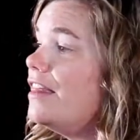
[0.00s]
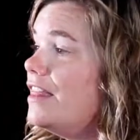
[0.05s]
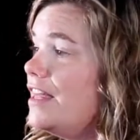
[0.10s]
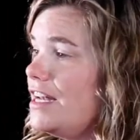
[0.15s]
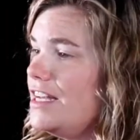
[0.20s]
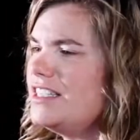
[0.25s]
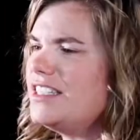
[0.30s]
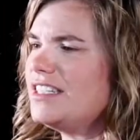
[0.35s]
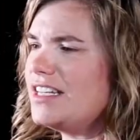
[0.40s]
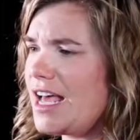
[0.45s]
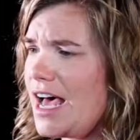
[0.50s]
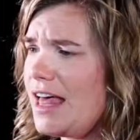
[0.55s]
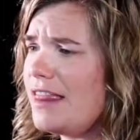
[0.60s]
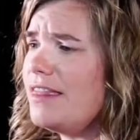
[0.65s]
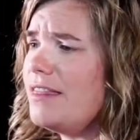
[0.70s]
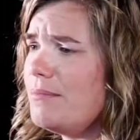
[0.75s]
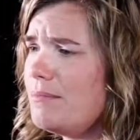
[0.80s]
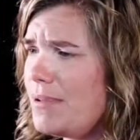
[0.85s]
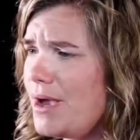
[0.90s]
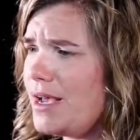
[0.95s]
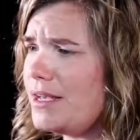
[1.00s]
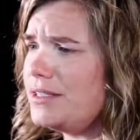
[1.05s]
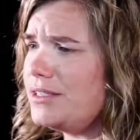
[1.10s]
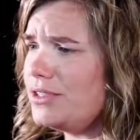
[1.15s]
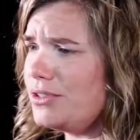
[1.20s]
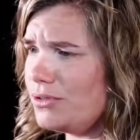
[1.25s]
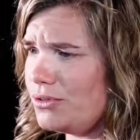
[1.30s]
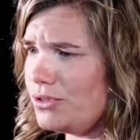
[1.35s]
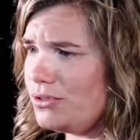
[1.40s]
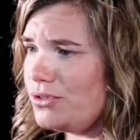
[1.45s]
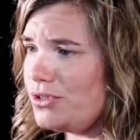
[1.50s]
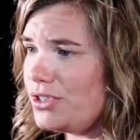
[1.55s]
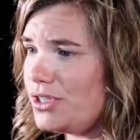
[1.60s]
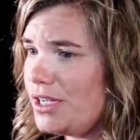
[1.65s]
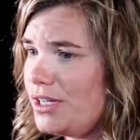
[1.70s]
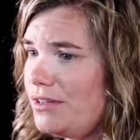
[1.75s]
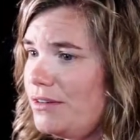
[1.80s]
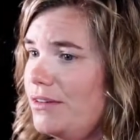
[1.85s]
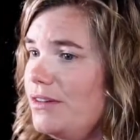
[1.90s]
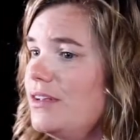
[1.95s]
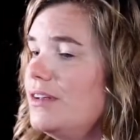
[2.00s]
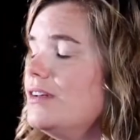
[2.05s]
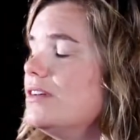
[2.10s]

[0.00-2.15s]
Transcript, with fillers: that it's not the best solution?